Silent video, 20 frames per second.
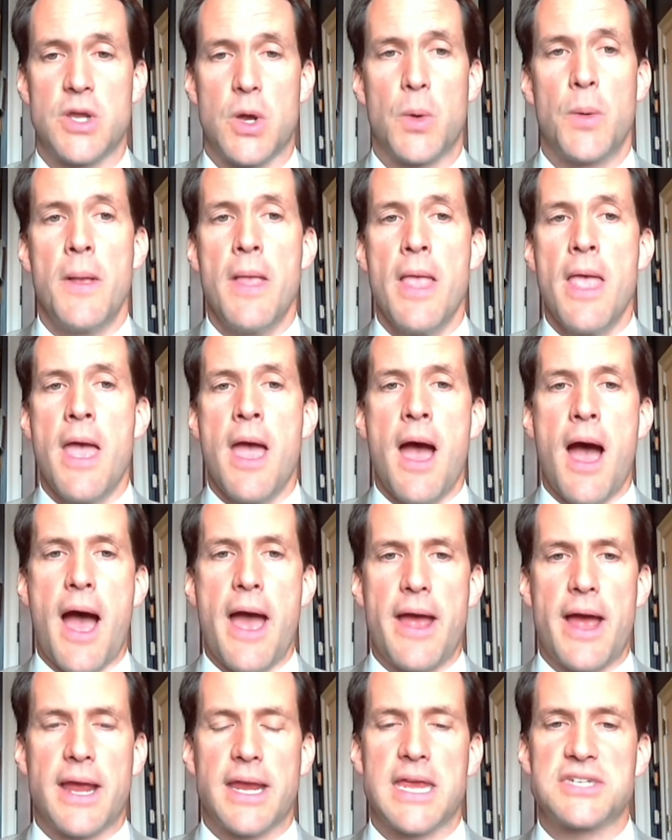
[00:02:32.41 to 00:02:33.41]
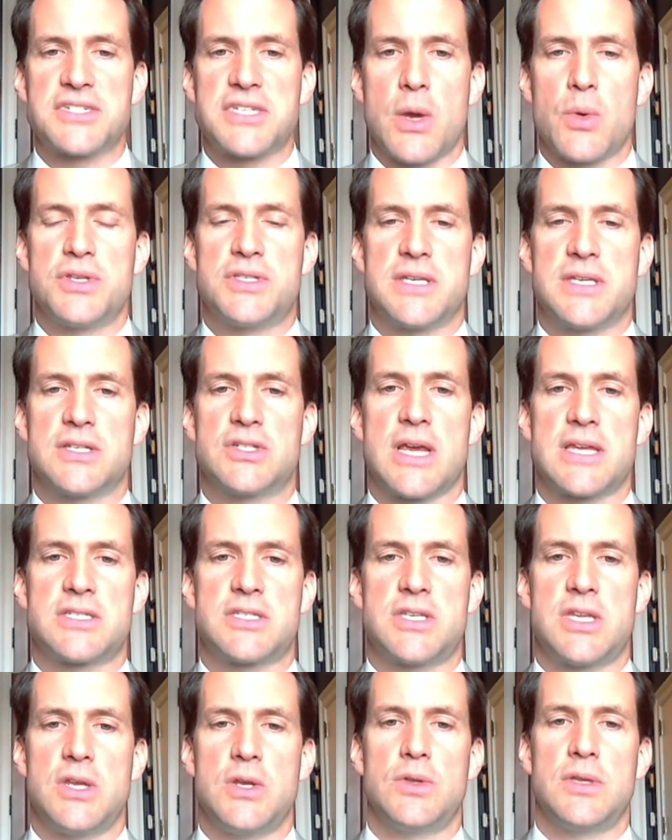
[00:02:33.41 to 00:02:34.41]
So I guess I would
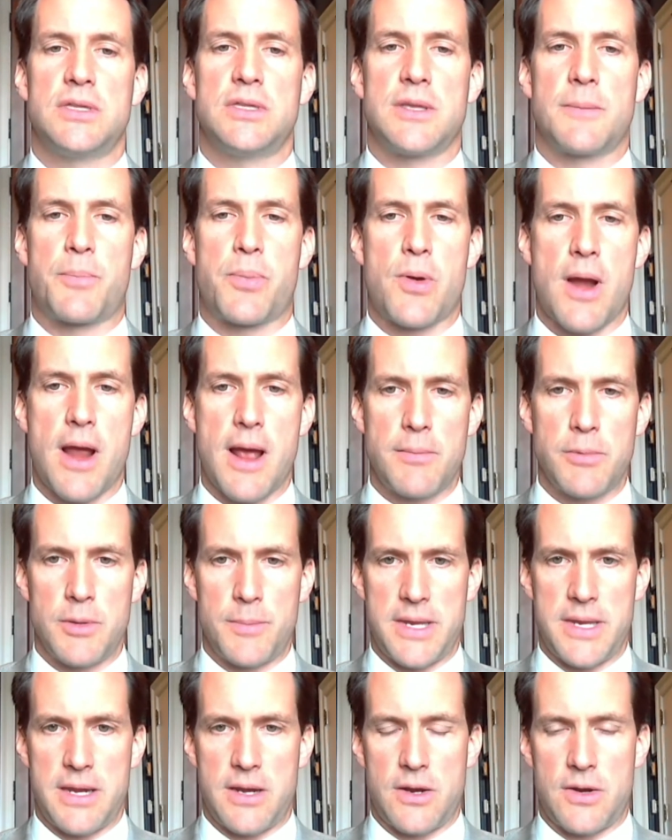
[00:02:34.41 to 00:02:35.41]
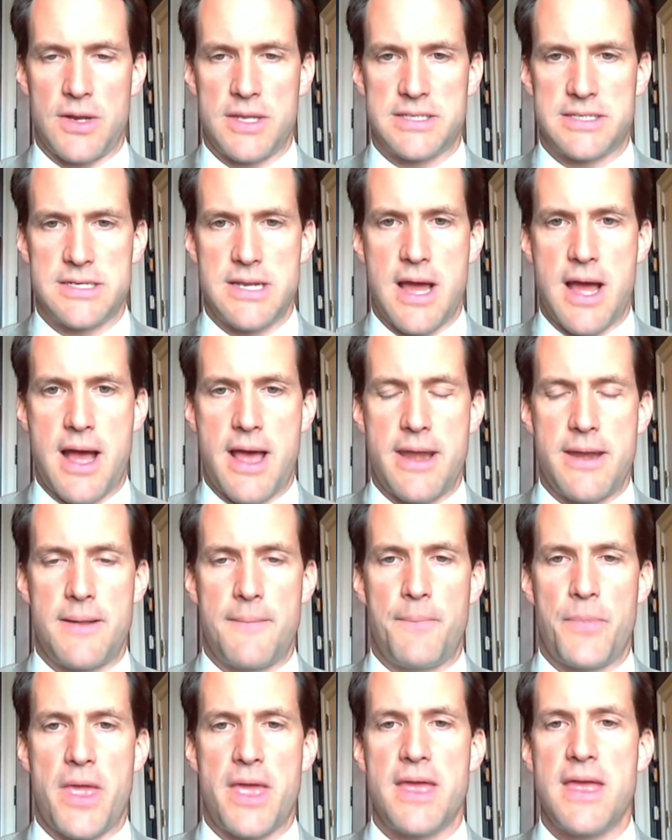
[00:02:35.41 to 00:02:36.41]
suggest to you that the problem here is not,
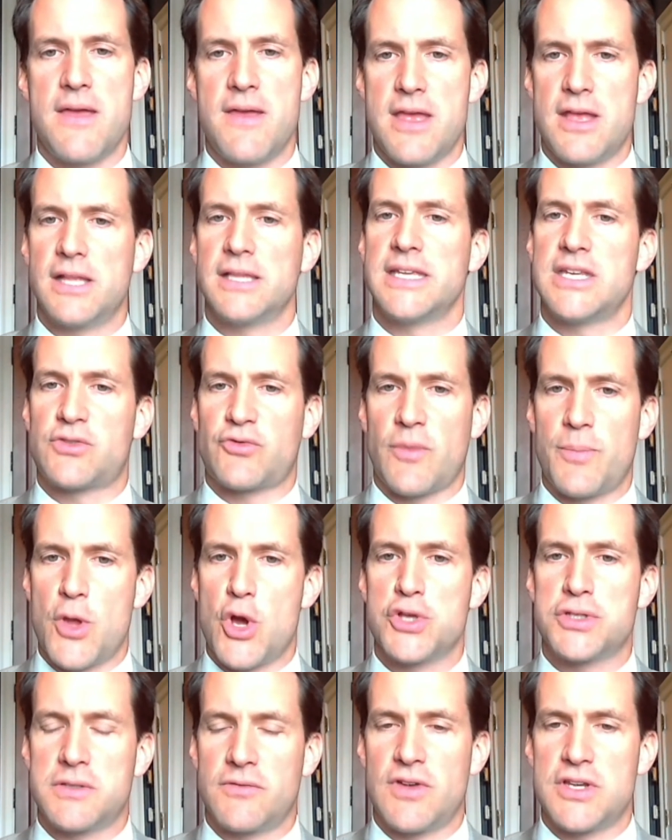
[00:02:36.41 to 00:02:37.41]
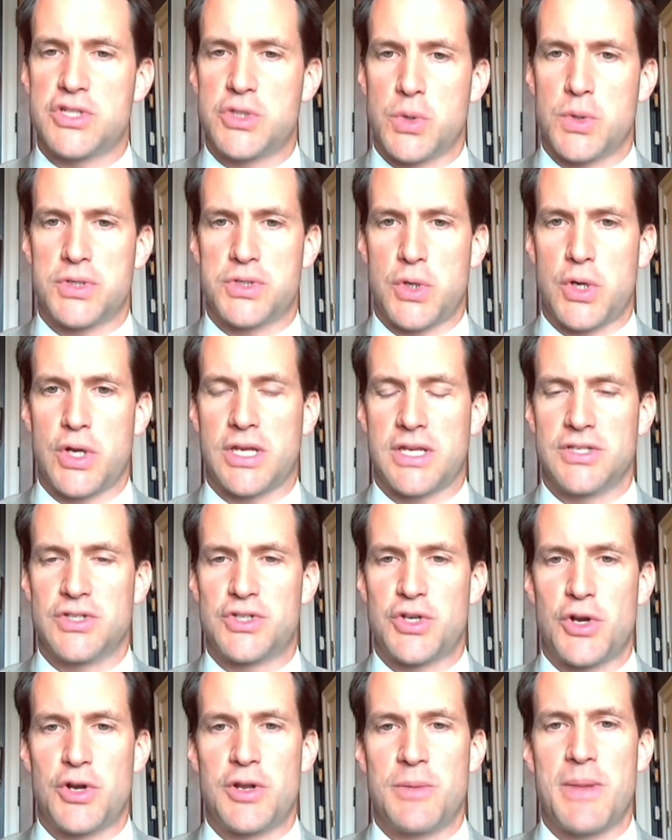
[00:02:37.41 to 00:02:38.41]
at least from those of us who are sort of
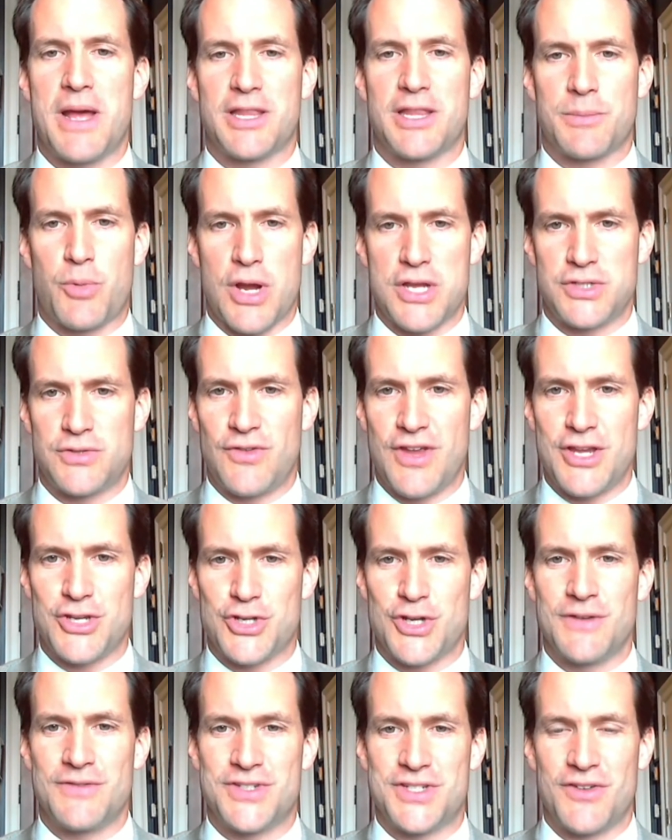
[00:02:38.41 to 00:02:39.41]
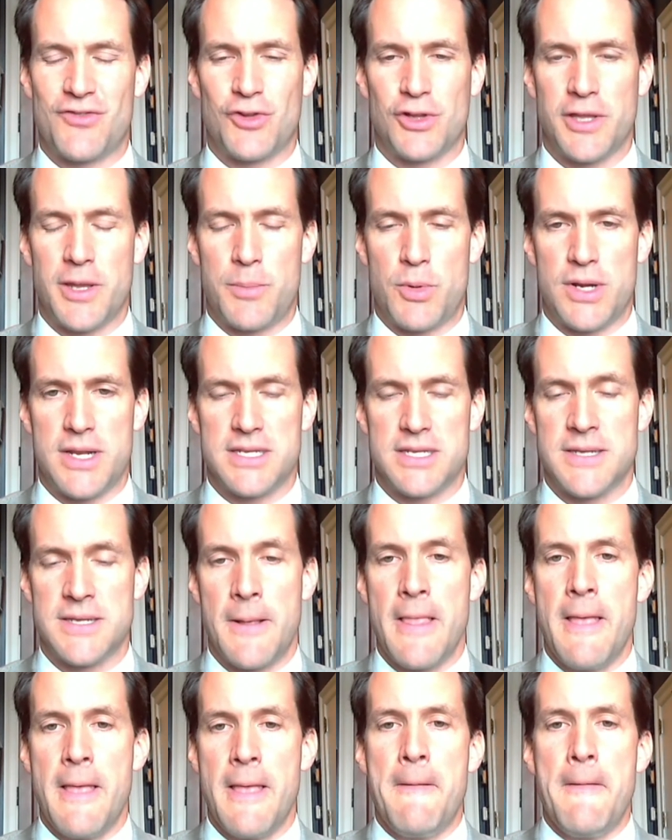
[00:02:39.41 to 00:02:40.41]
concerned about the preservation of civil liberties,
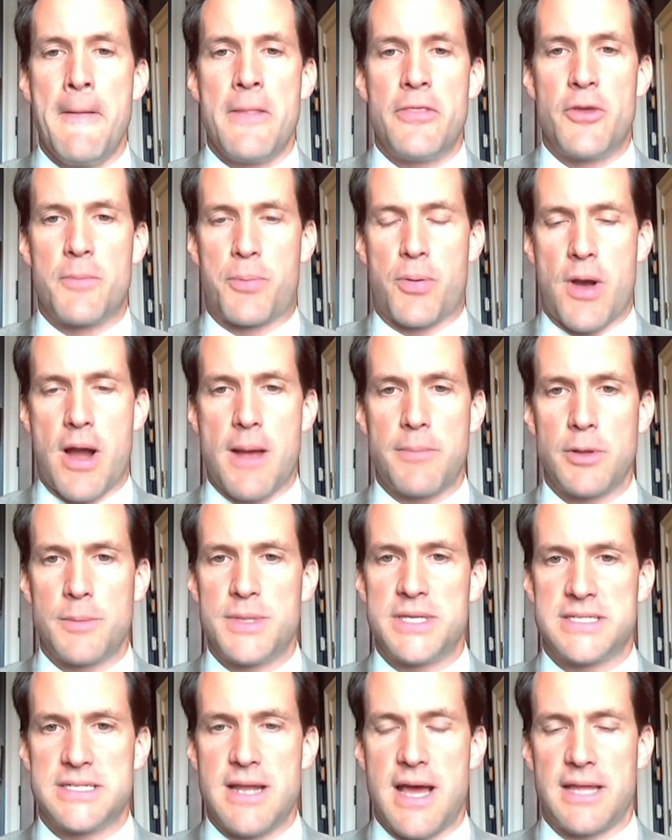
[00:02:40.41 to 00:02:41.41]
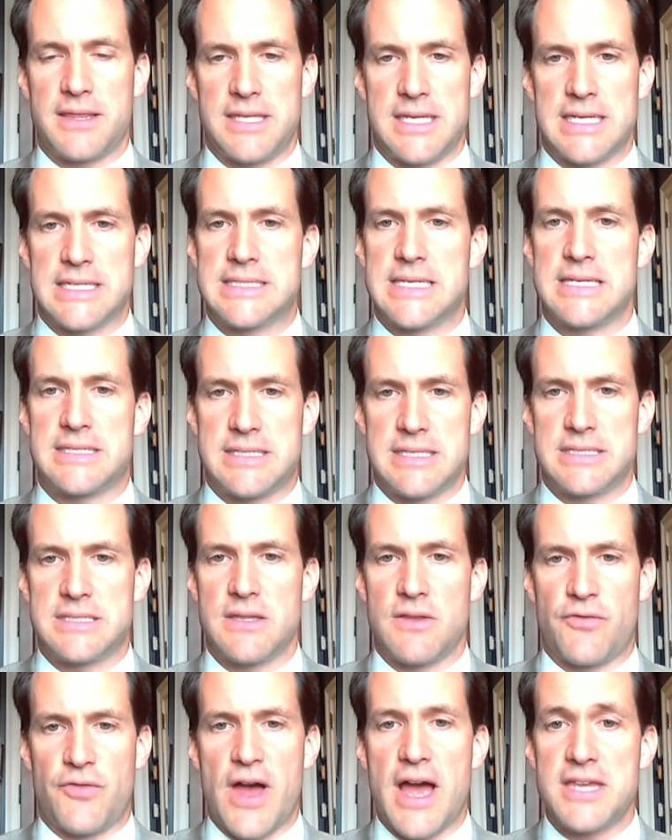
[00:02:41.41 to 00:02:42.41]
the problem is not the existence of
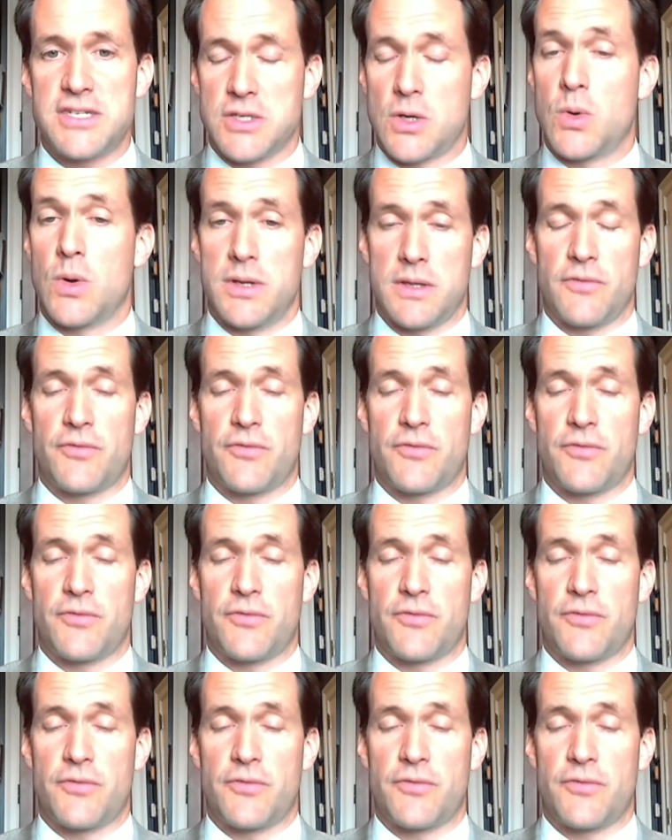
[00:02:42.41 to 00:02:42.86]
the FISA court.